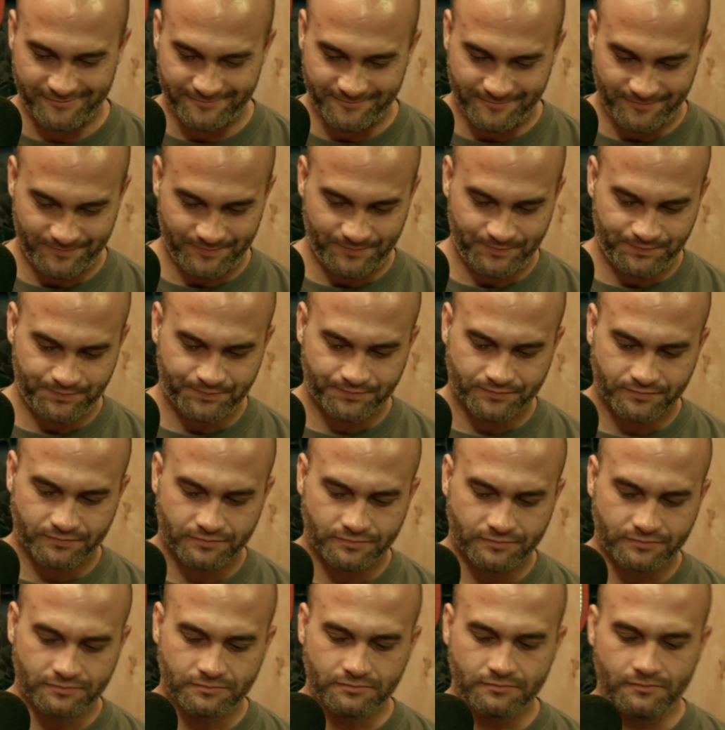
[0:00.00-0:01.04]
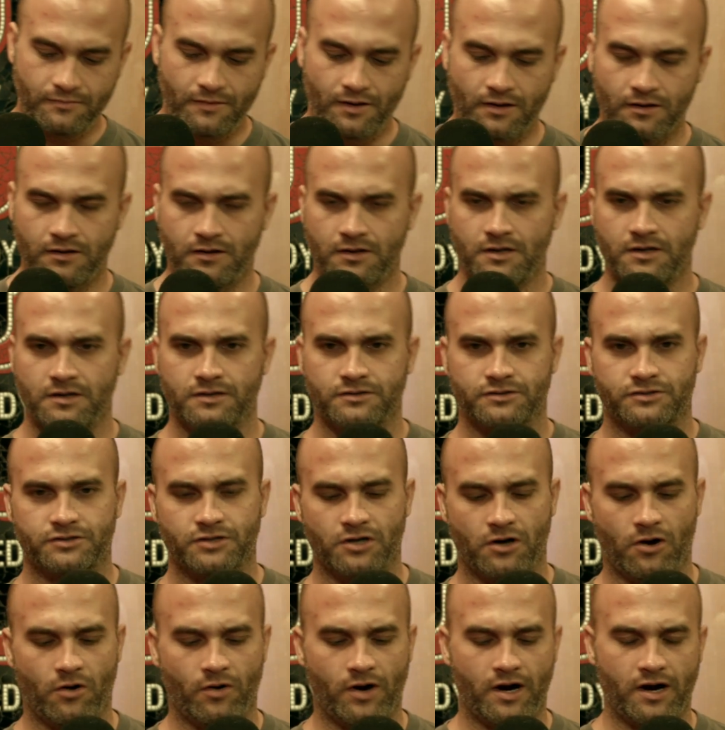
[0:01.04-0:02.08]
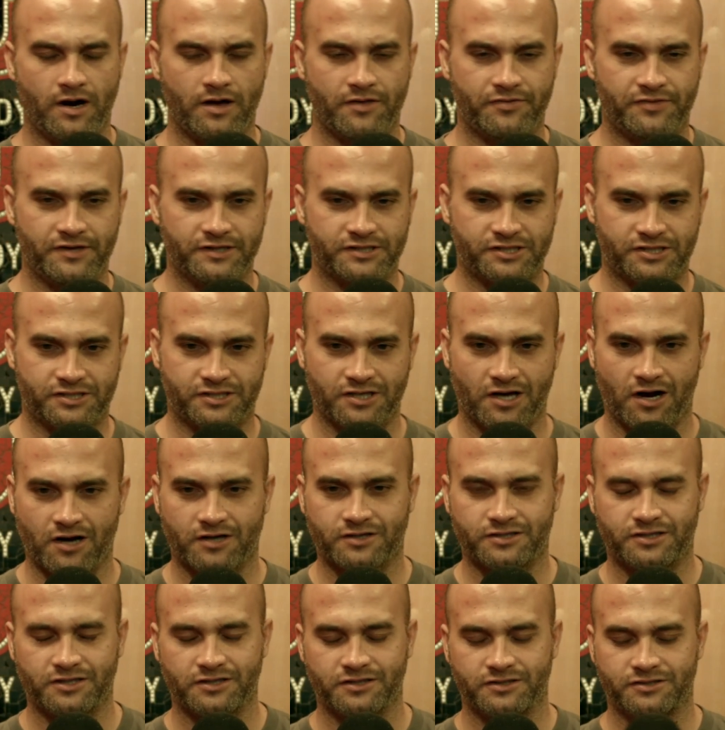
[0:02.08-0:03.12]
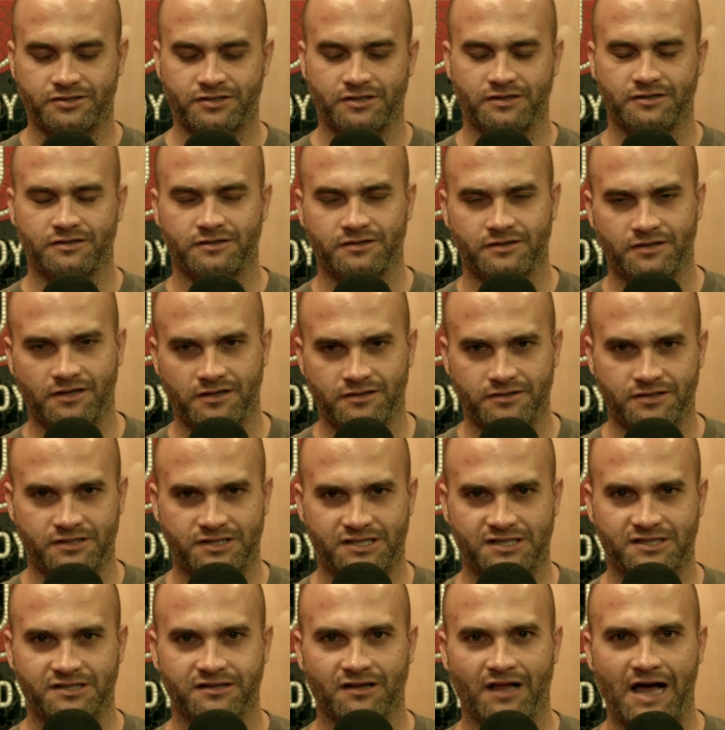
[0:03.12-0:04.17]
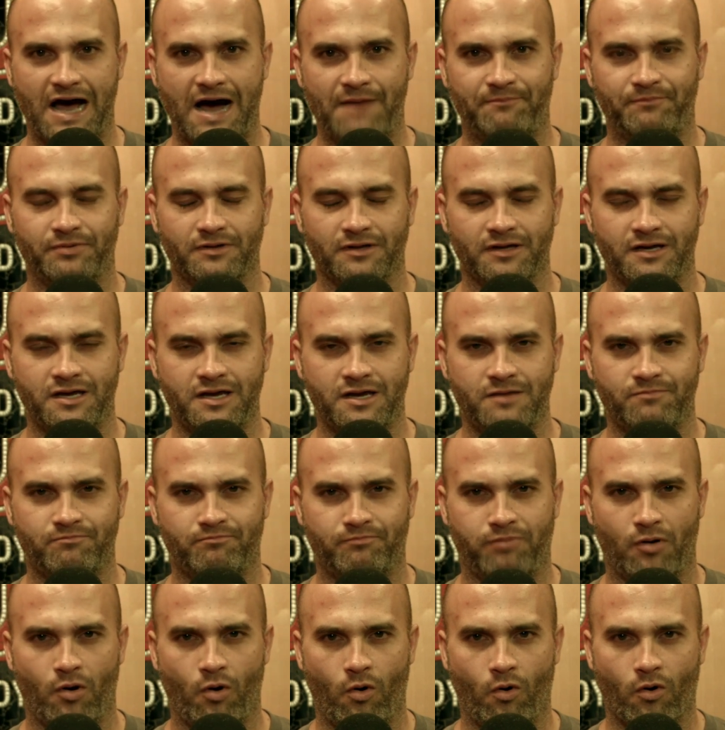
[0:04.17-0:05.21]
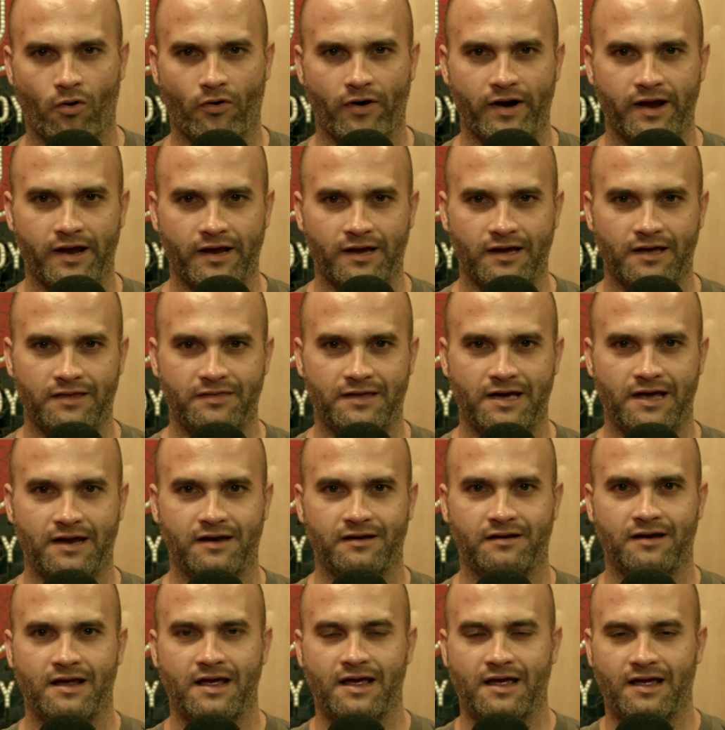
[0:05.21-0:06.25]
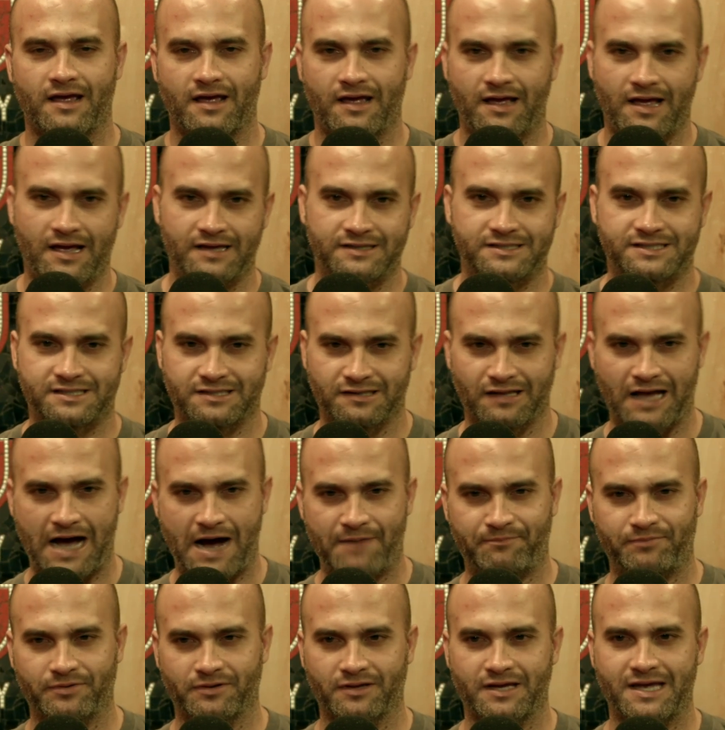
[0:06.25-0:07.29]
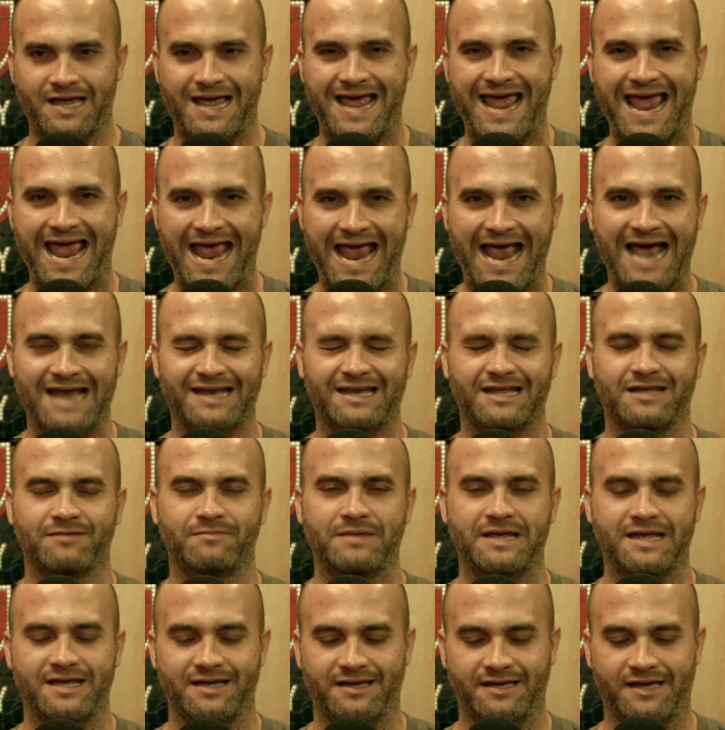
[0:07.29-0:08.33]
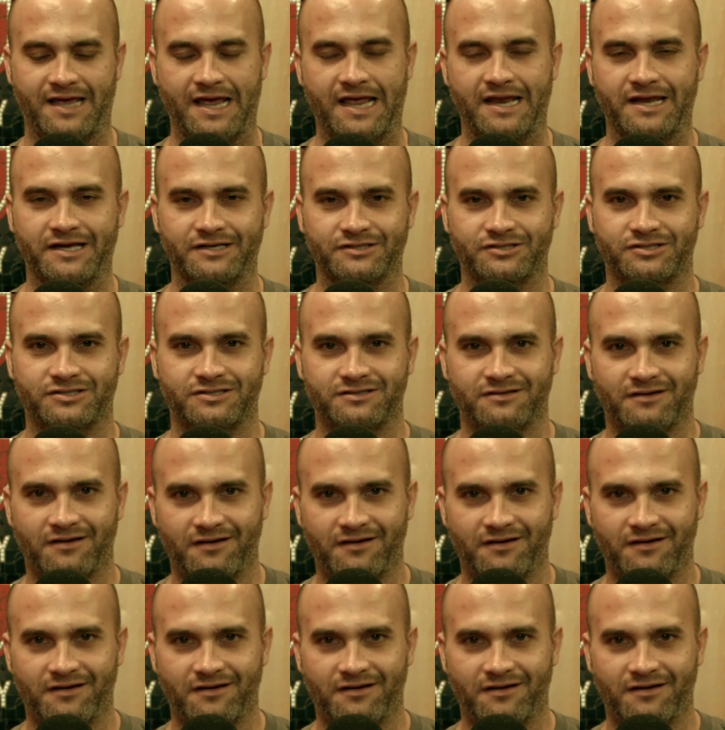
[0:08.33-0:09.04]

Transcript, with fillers: Love it. So uh, this sucks is sloppily pouring and then sloppily handing me a Guinness.